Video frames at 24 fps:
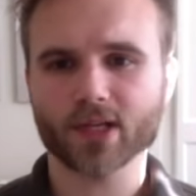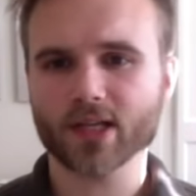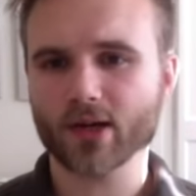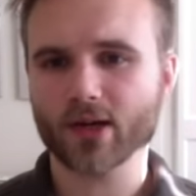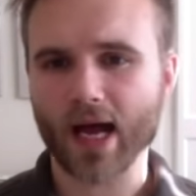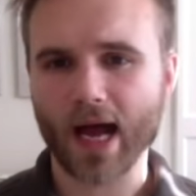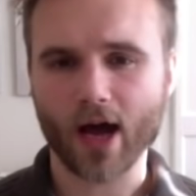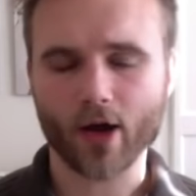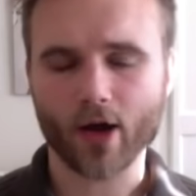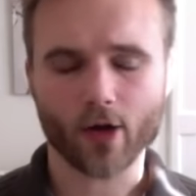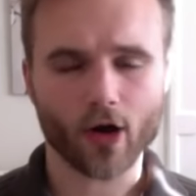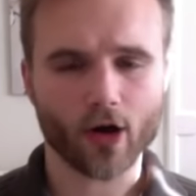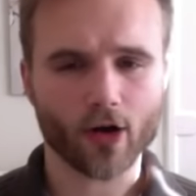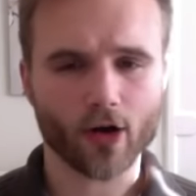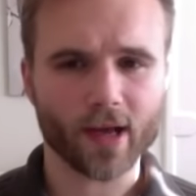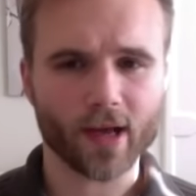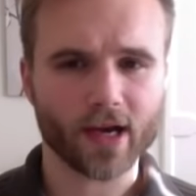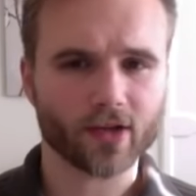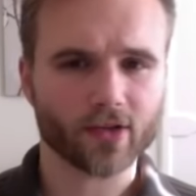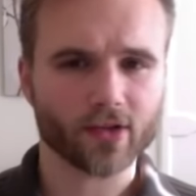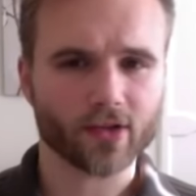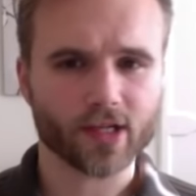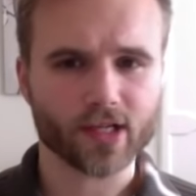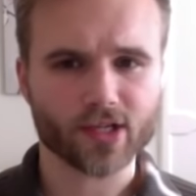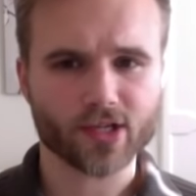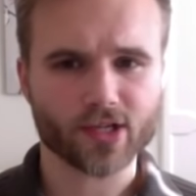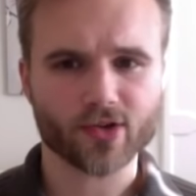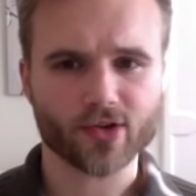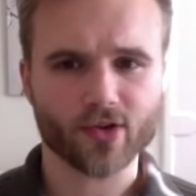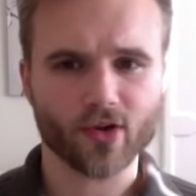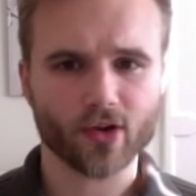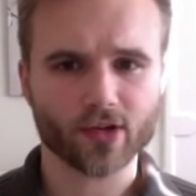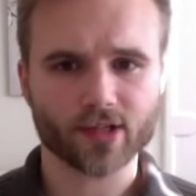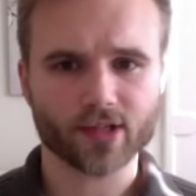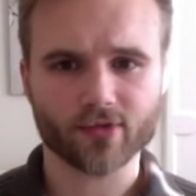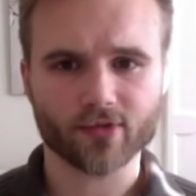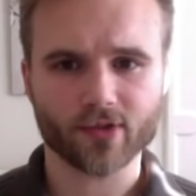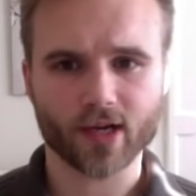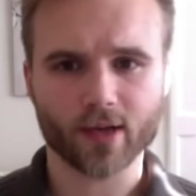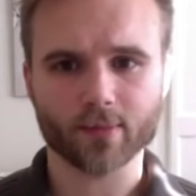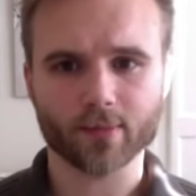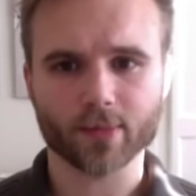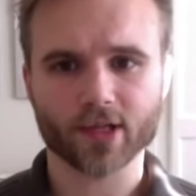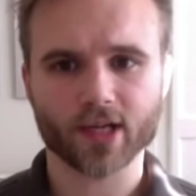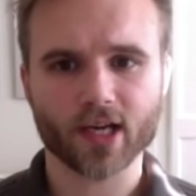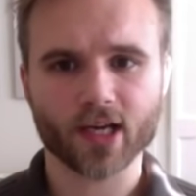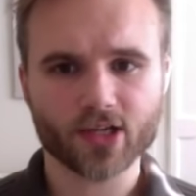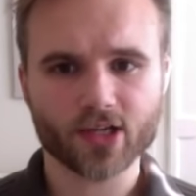automatically install different
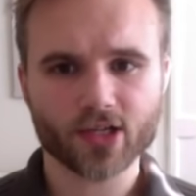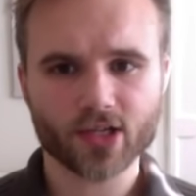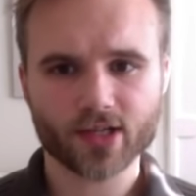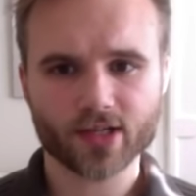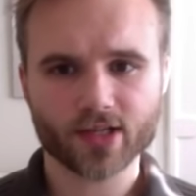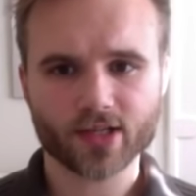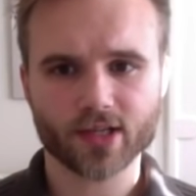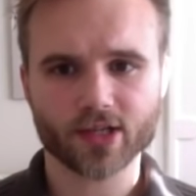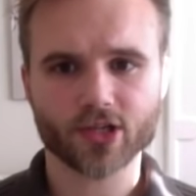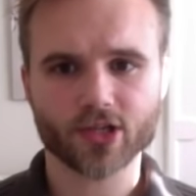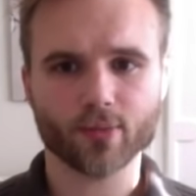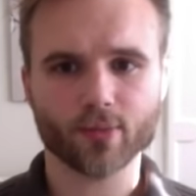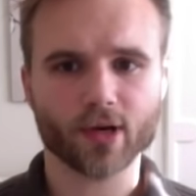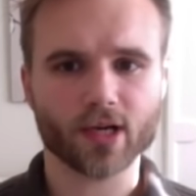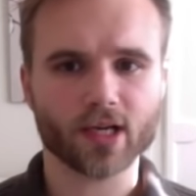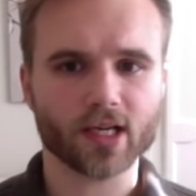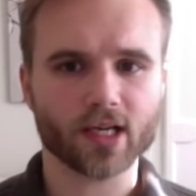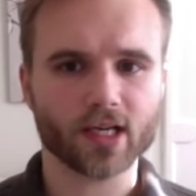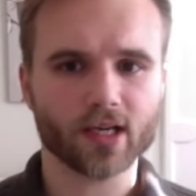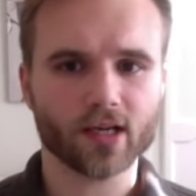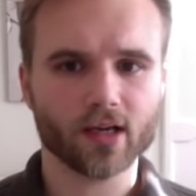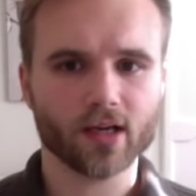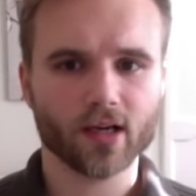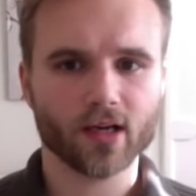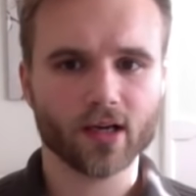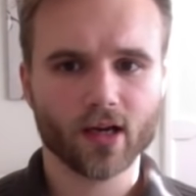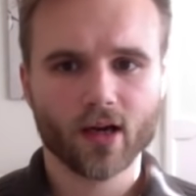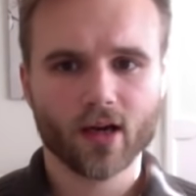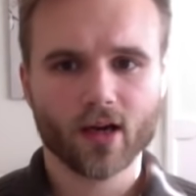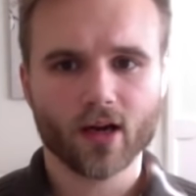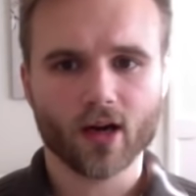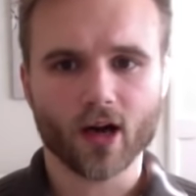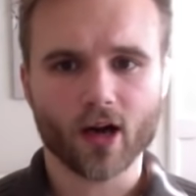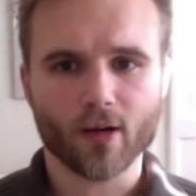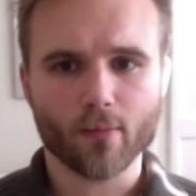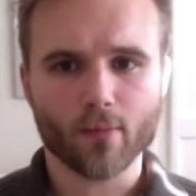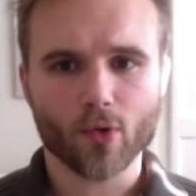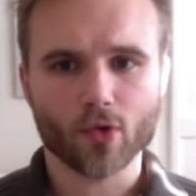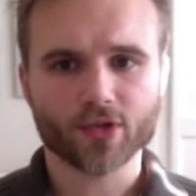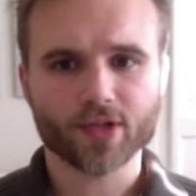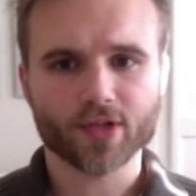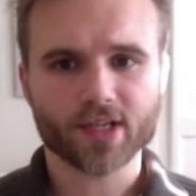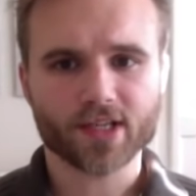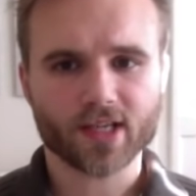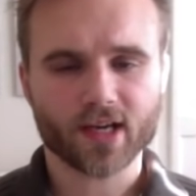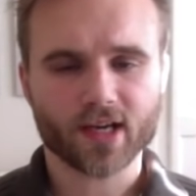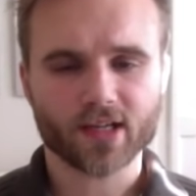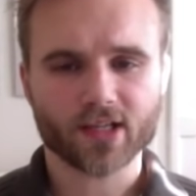applications that you might need.
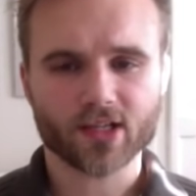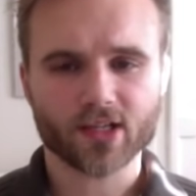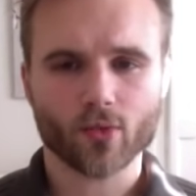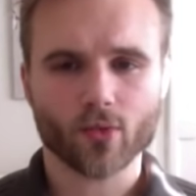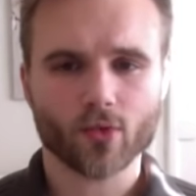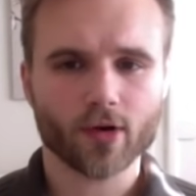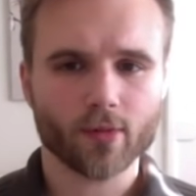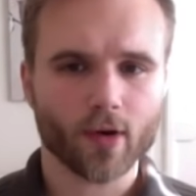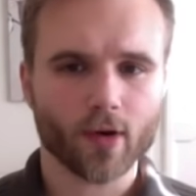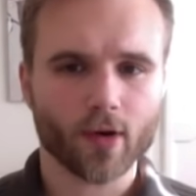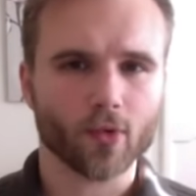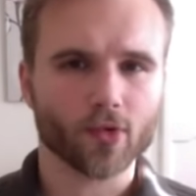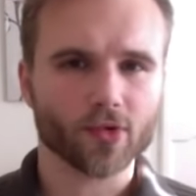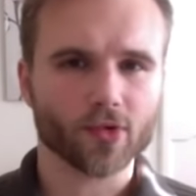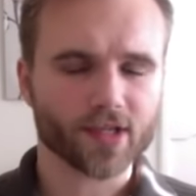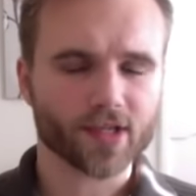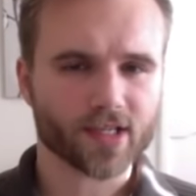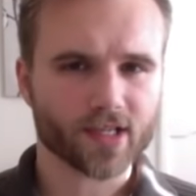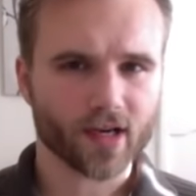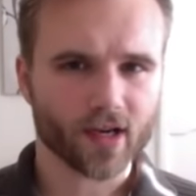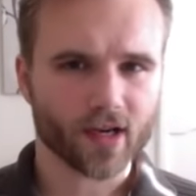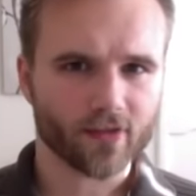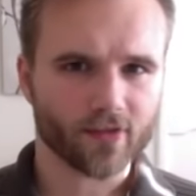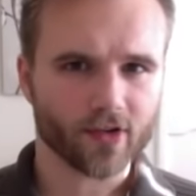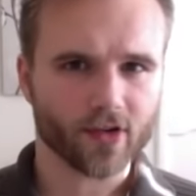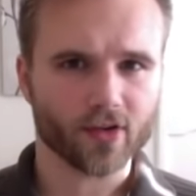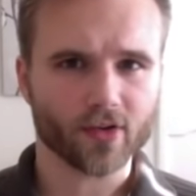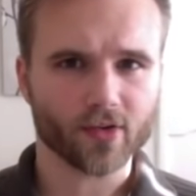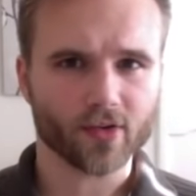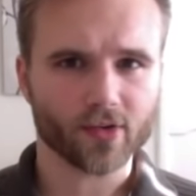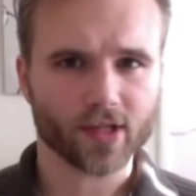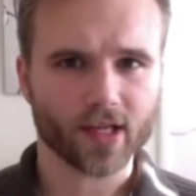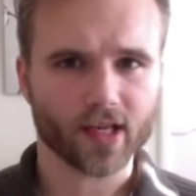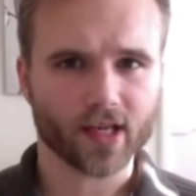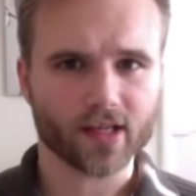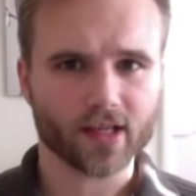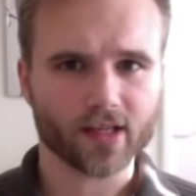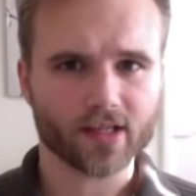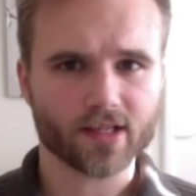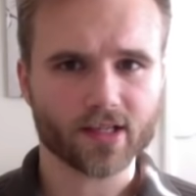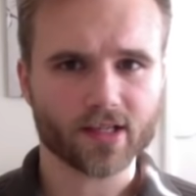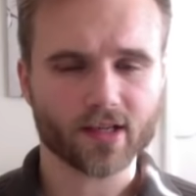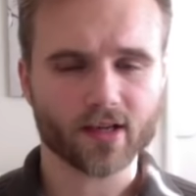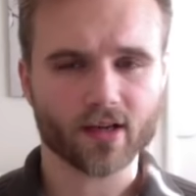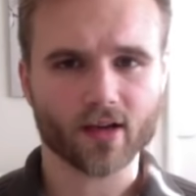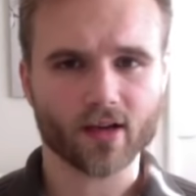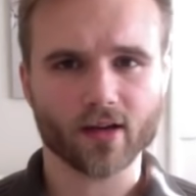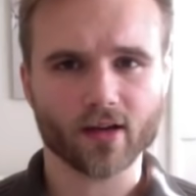Multi-site, don't worry about multi-site if you don't know what that is.
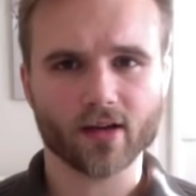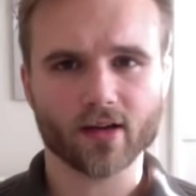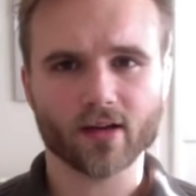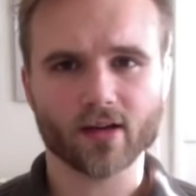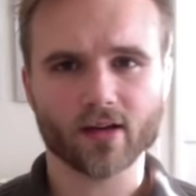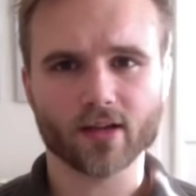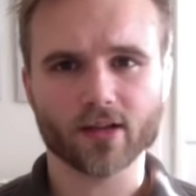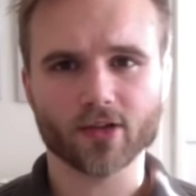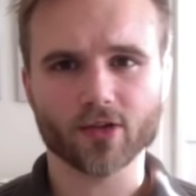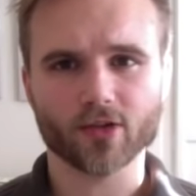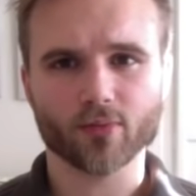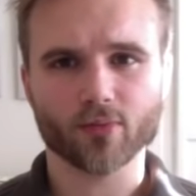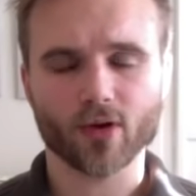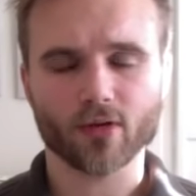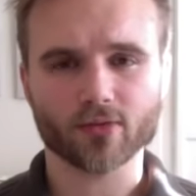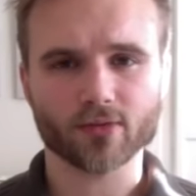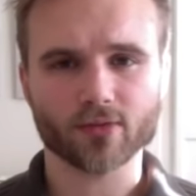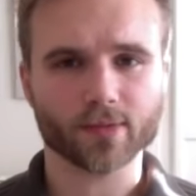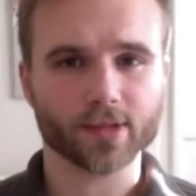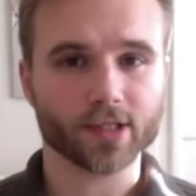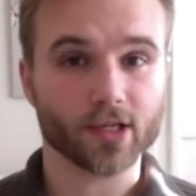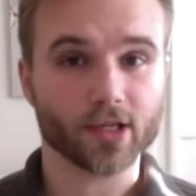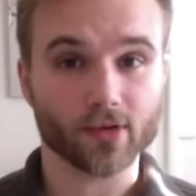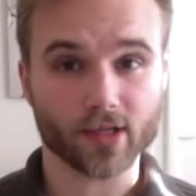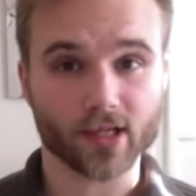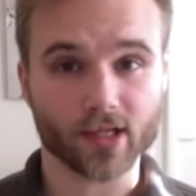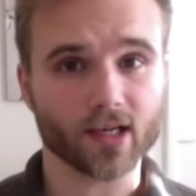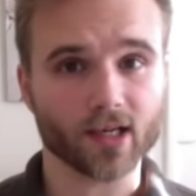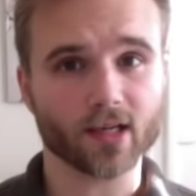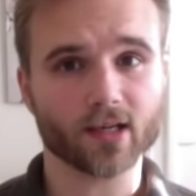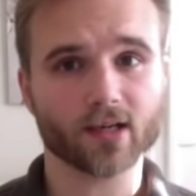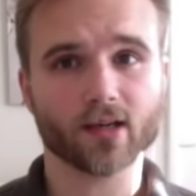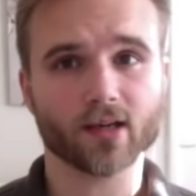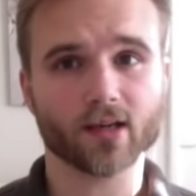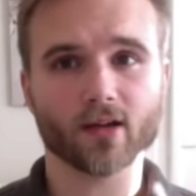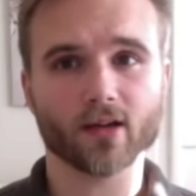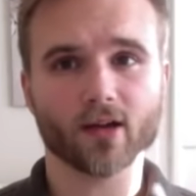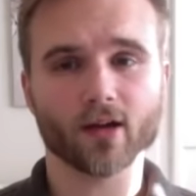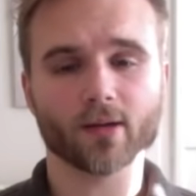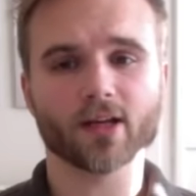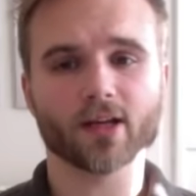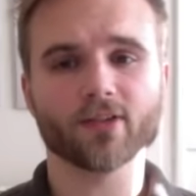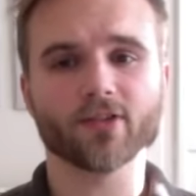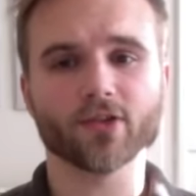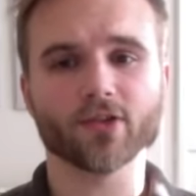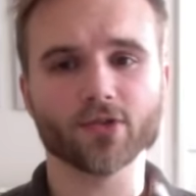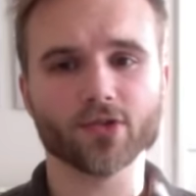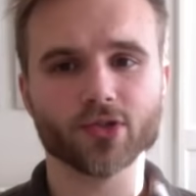You probably don't need it.
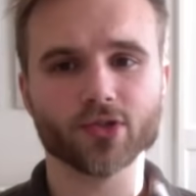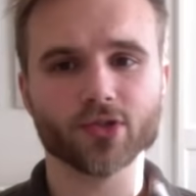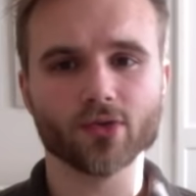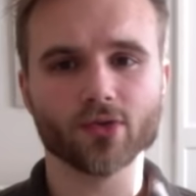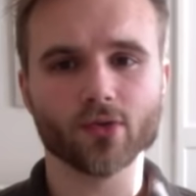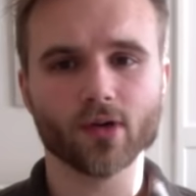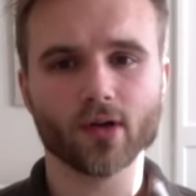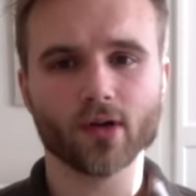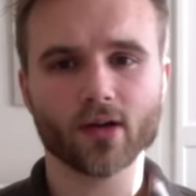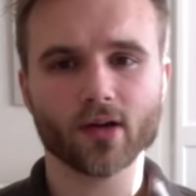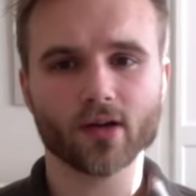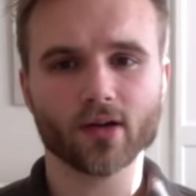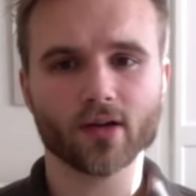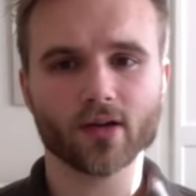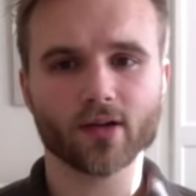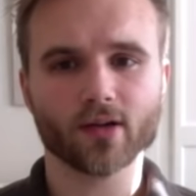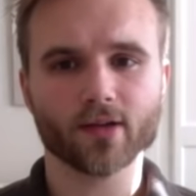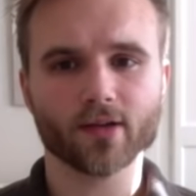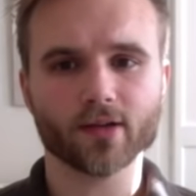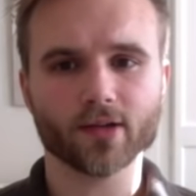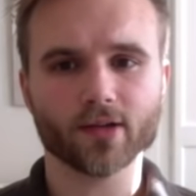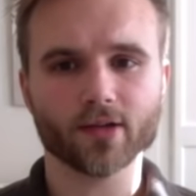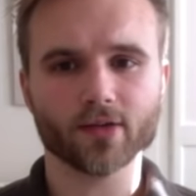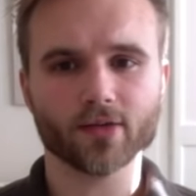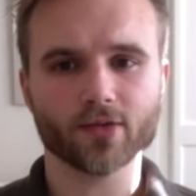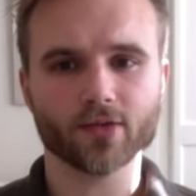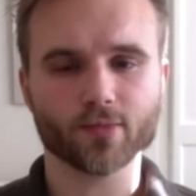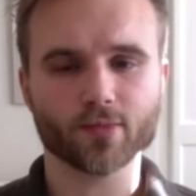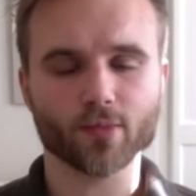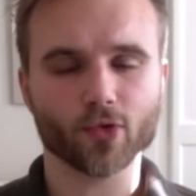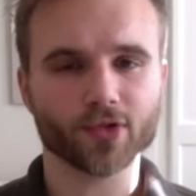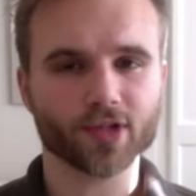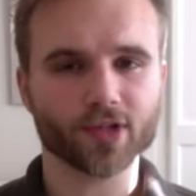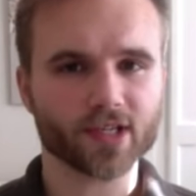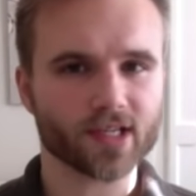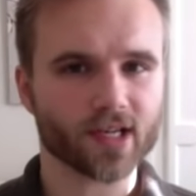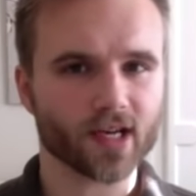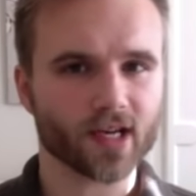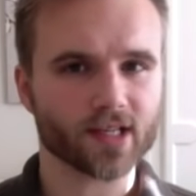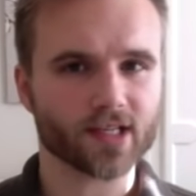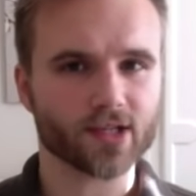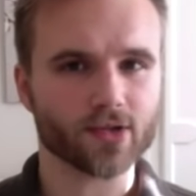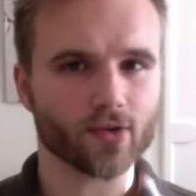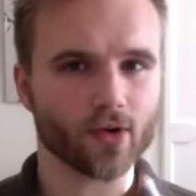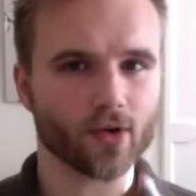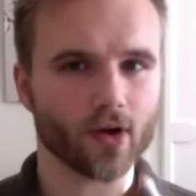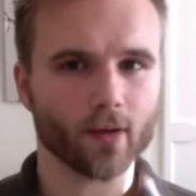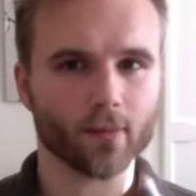If you do use multi-sites,
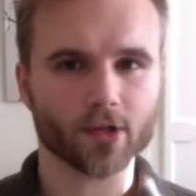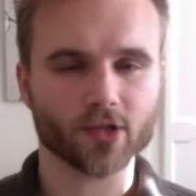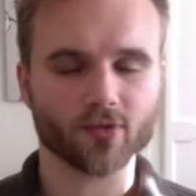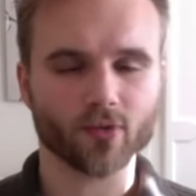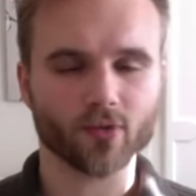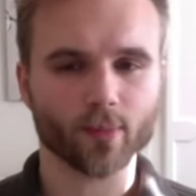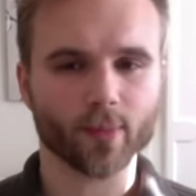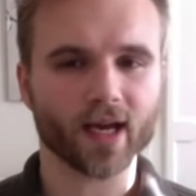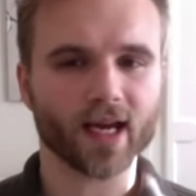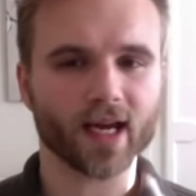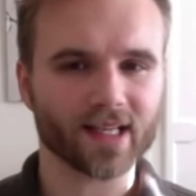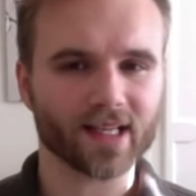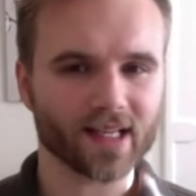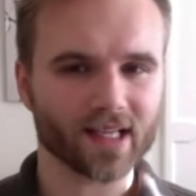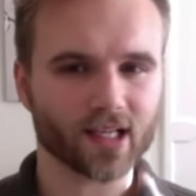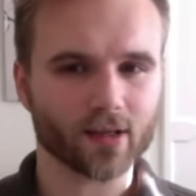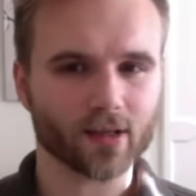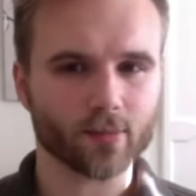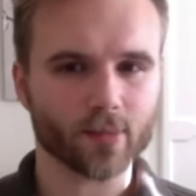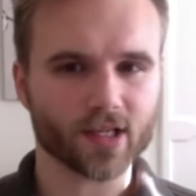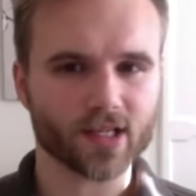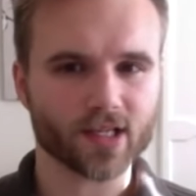you know how much of a pain they can be